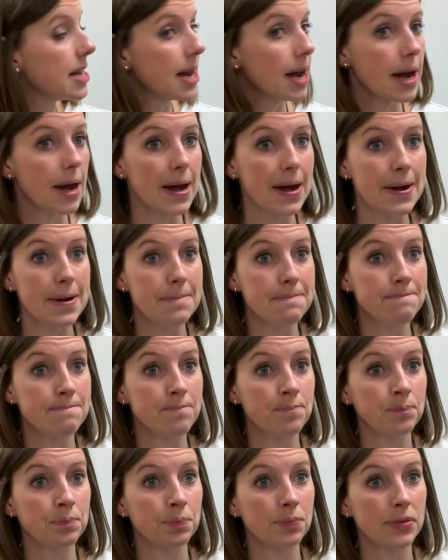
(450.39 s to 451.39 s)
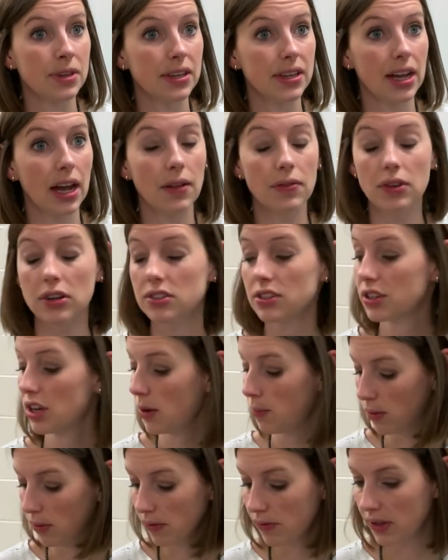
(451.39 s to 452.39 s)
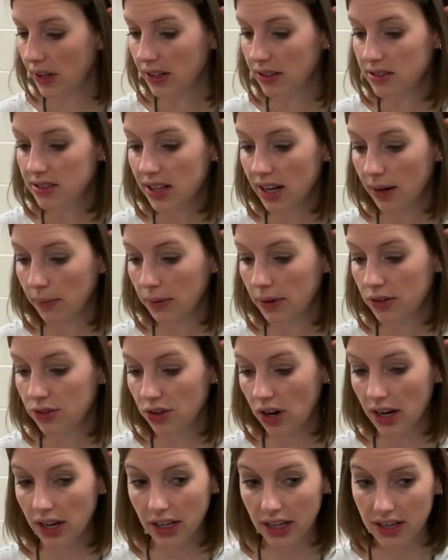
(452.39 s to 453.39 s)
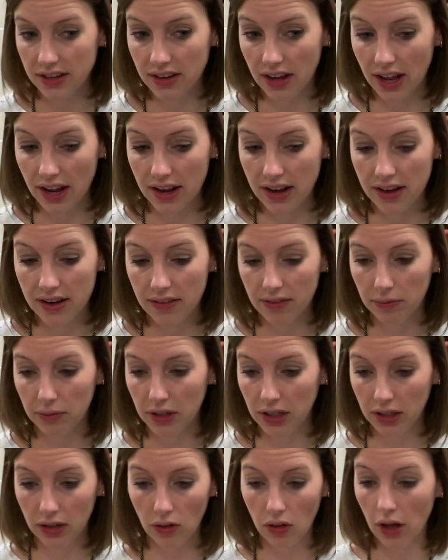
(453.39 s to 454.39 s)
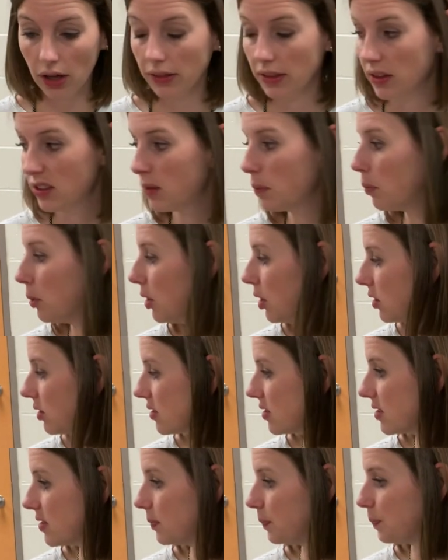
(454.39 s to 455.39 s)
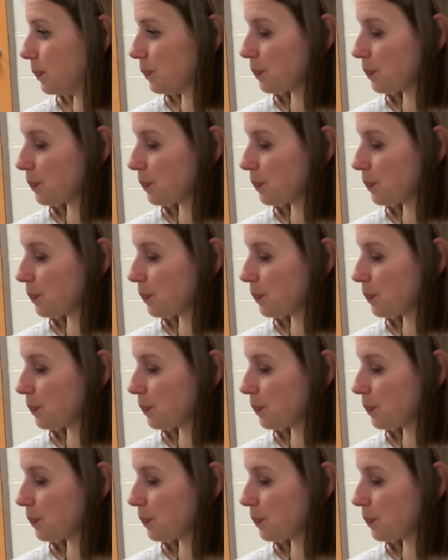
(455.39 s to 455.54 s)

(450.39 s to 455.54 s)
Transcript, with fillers: Um, yeah, there's a couple of things that I'm gonna try to get done. I need to log these books.